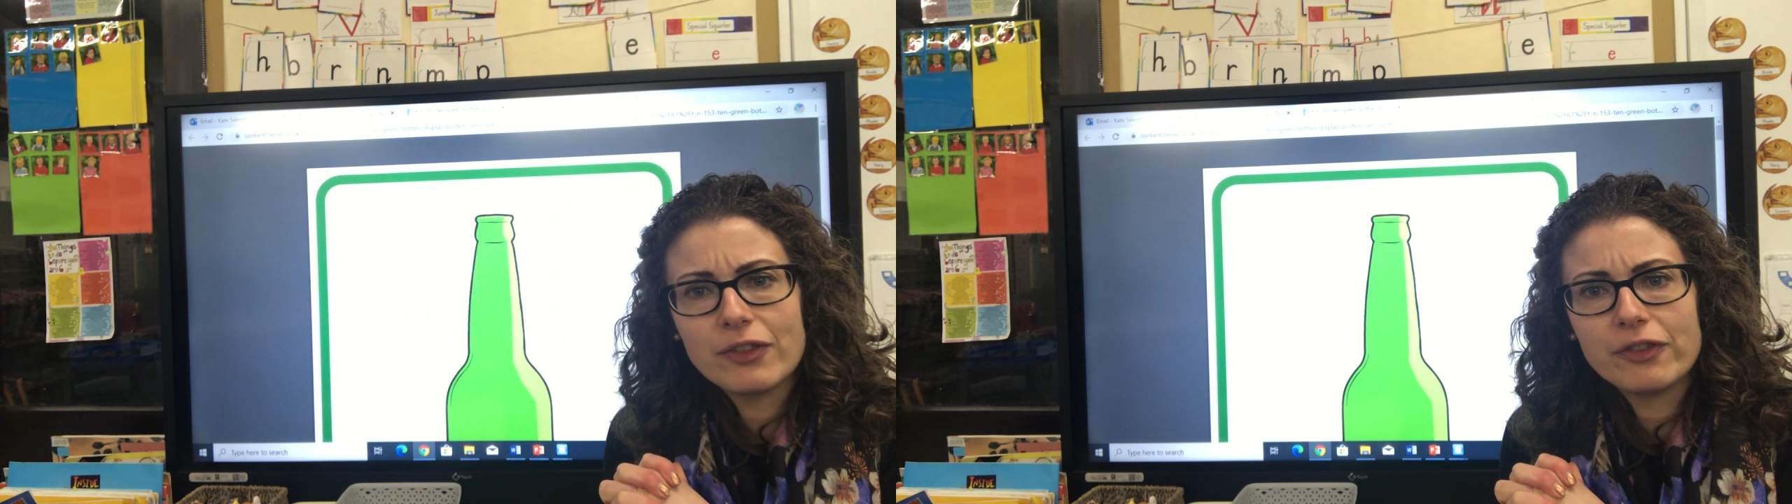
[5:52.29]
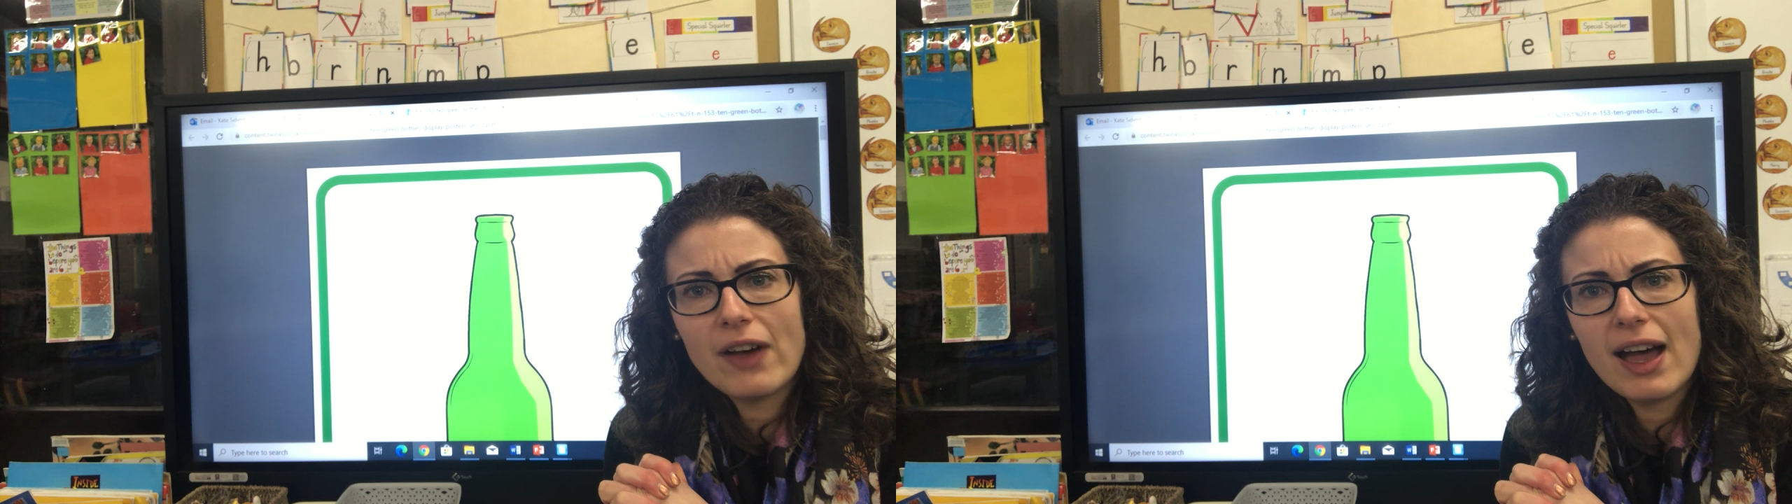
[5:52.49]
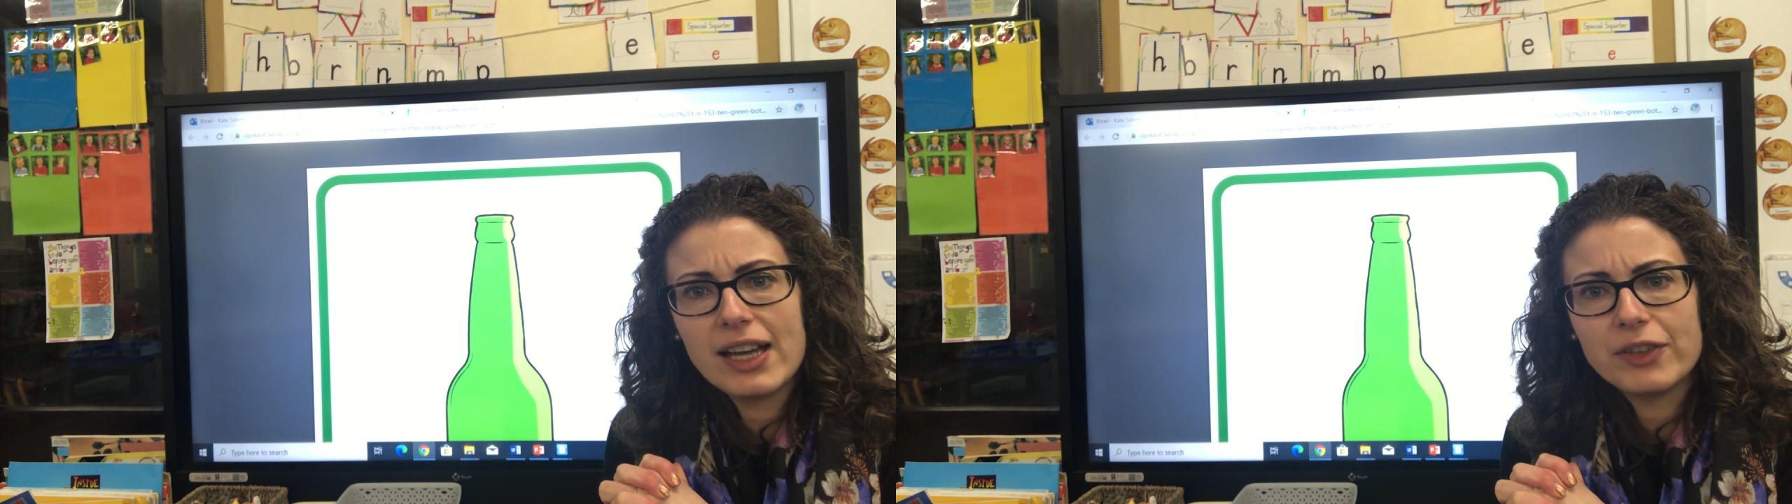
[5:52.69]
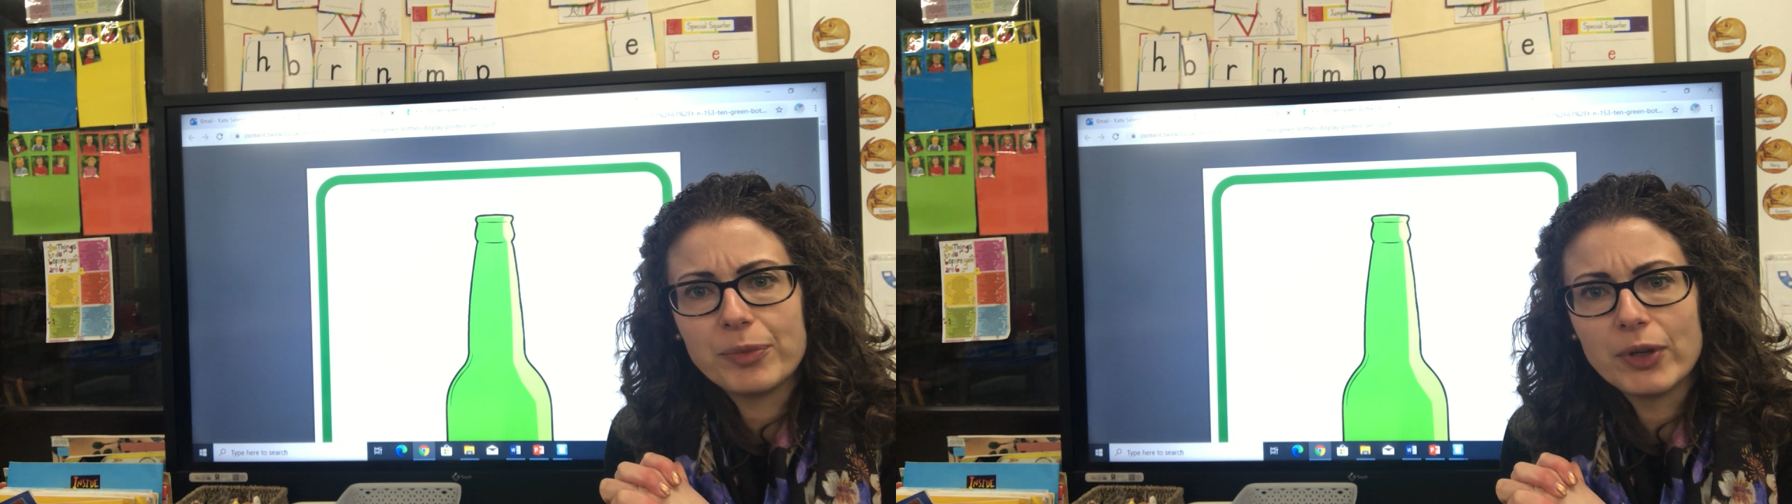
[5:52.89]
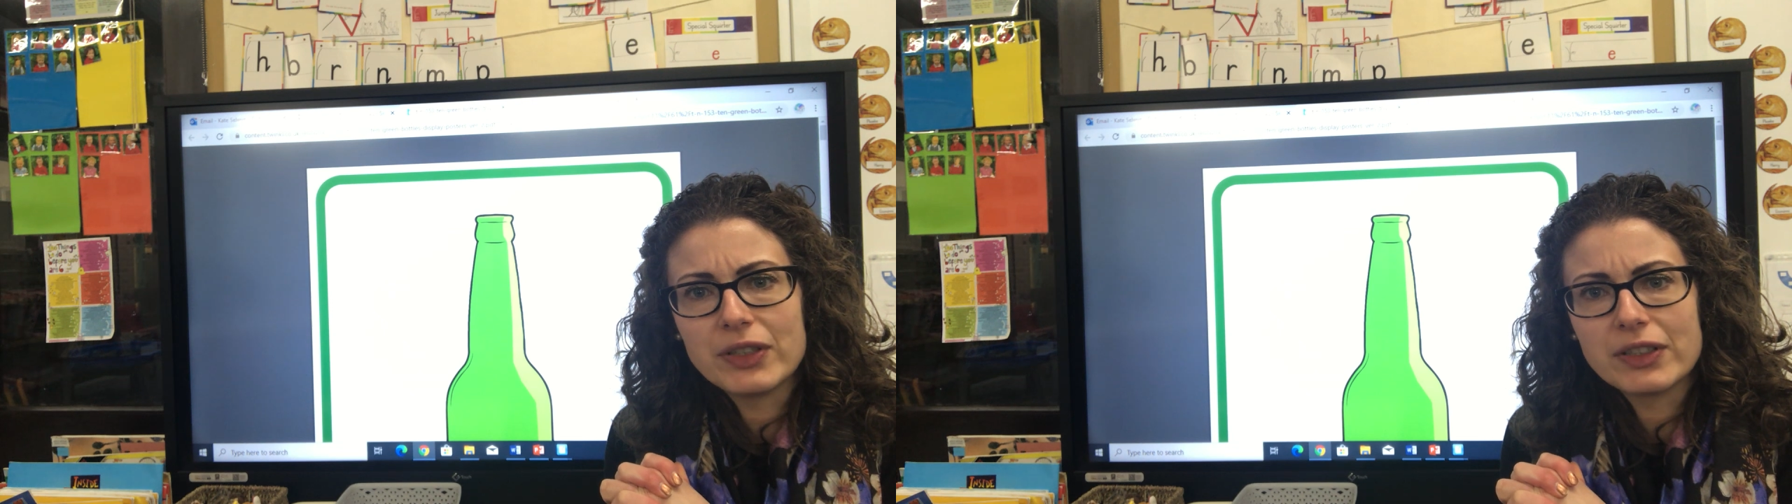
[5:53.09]
5,
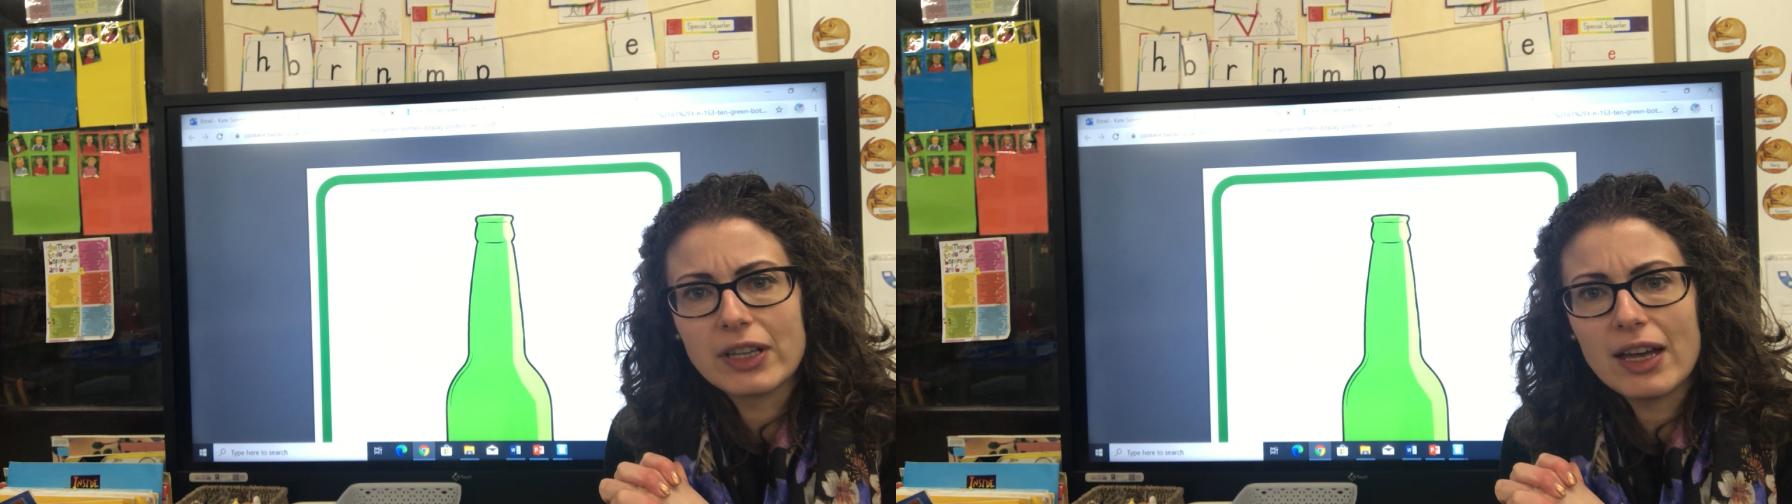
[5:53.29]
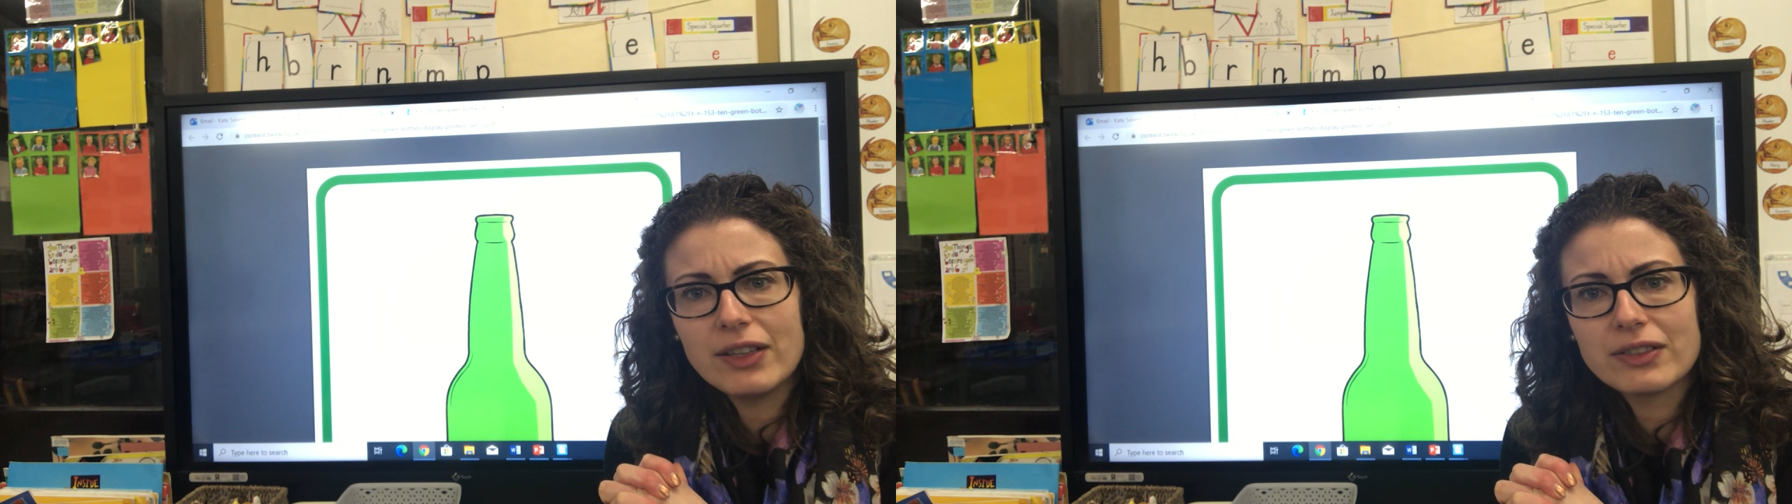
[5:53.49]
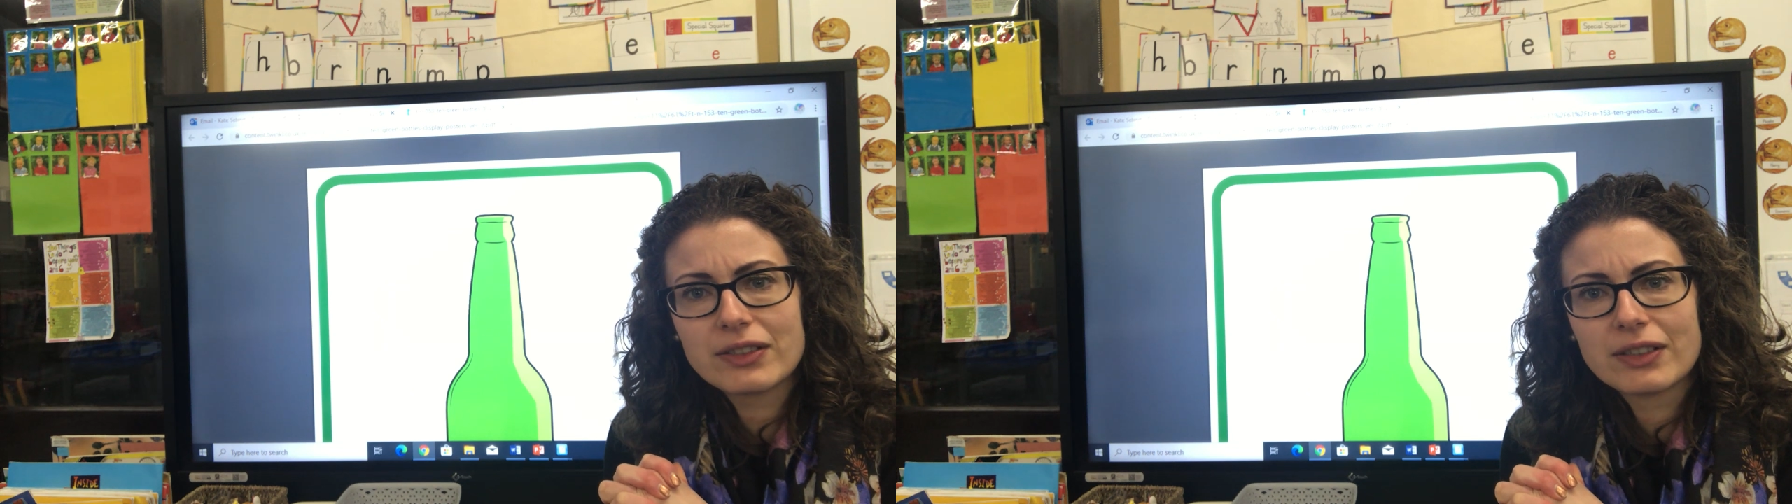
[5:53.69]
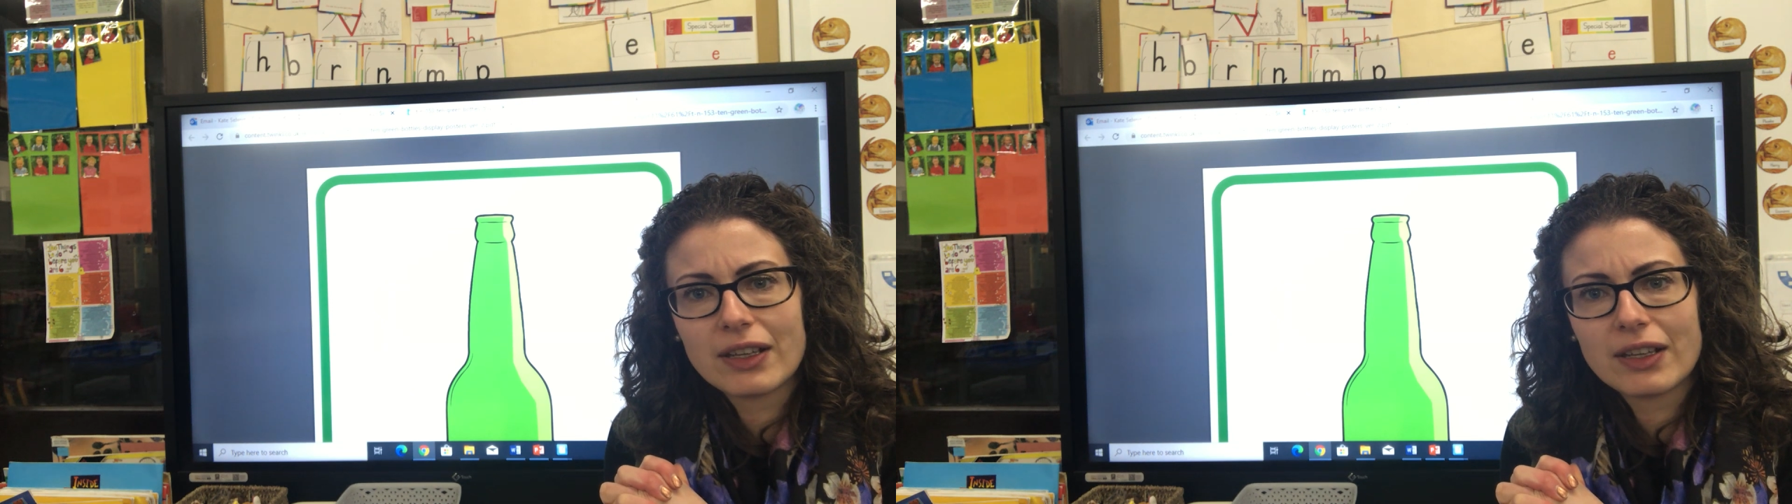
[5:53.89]
boys and girls?